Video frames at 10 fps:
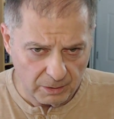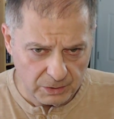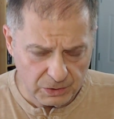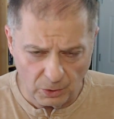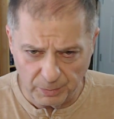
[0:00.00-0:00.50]

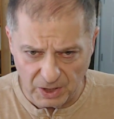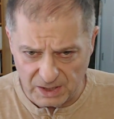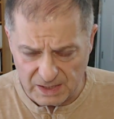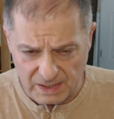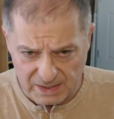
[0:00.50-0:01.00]
So
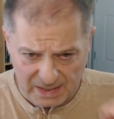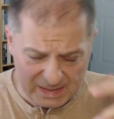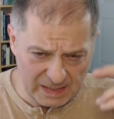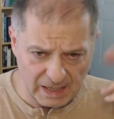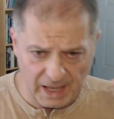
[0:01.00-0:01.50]
because he's
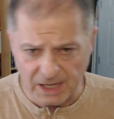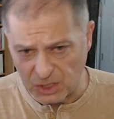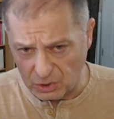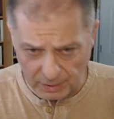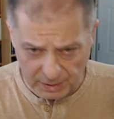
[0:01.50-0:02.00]

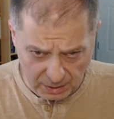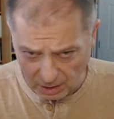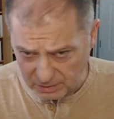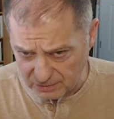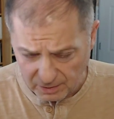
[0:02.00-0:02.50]
intellectually
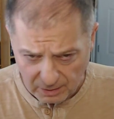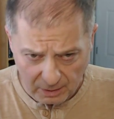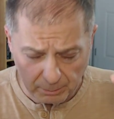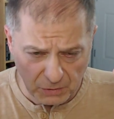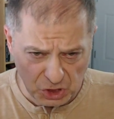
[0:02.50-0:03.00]
not
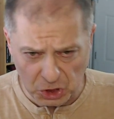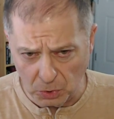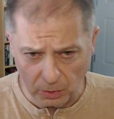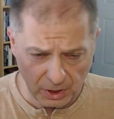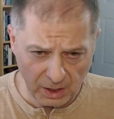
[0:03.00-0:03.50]

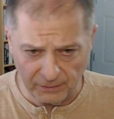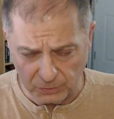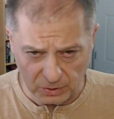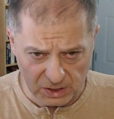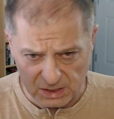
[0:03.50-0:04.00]
mature enough
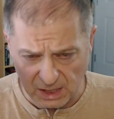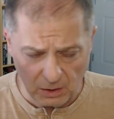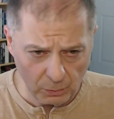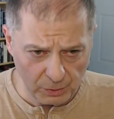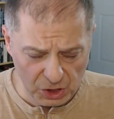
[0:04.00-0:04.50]
to
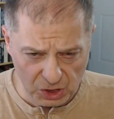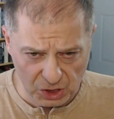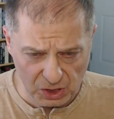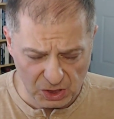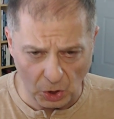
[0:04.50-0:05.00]

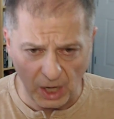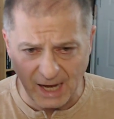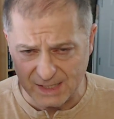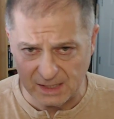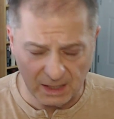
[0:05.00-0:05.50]
distinguish
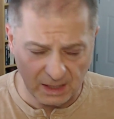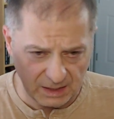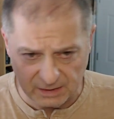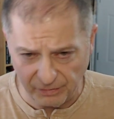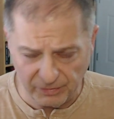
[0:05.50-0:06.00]

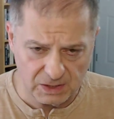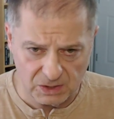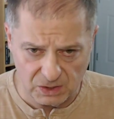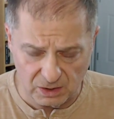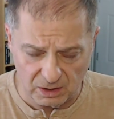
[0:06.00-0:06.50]
scholastically that this
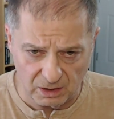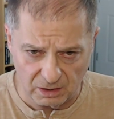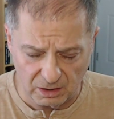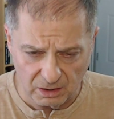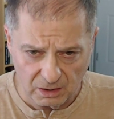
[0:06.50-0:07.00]
is
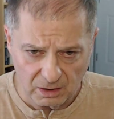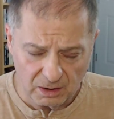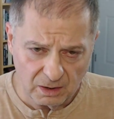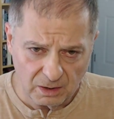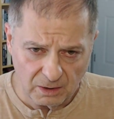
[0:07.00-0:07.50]
the
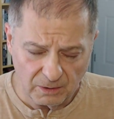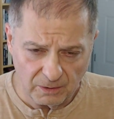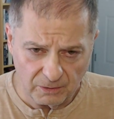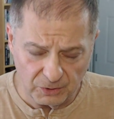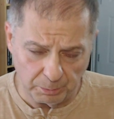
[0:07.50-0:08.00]

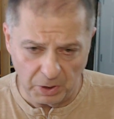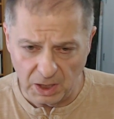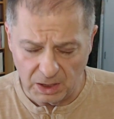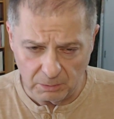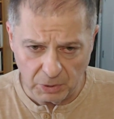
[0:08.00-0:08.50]

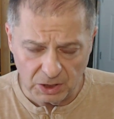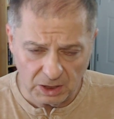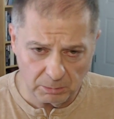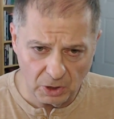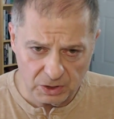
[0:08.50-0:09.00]

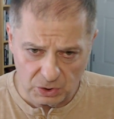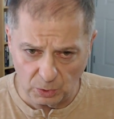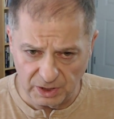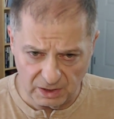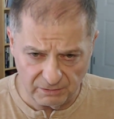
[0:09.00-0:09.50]
body, blood,
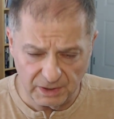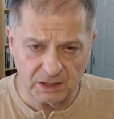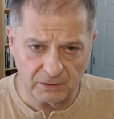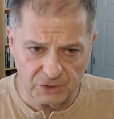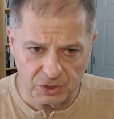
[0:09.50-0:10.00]
soul, and
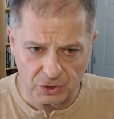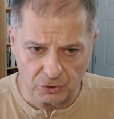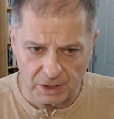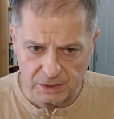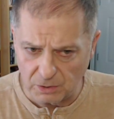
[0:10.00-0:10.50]
divinity of Jesus
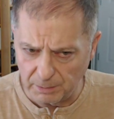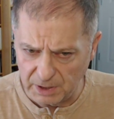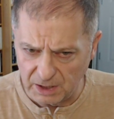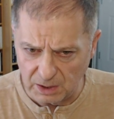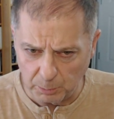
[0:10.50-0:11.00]
Christ, so I'm
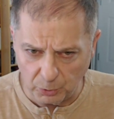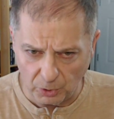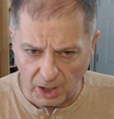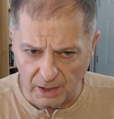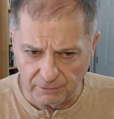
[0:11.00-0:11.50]
going to
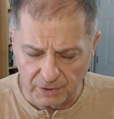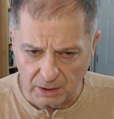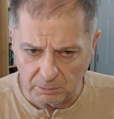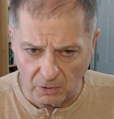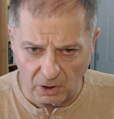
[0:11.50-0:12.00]
deprive
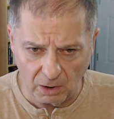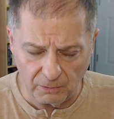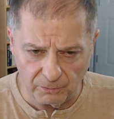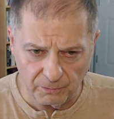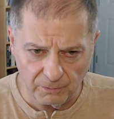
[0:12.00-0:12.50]
him
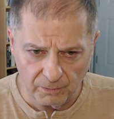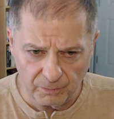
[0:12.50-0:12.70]
of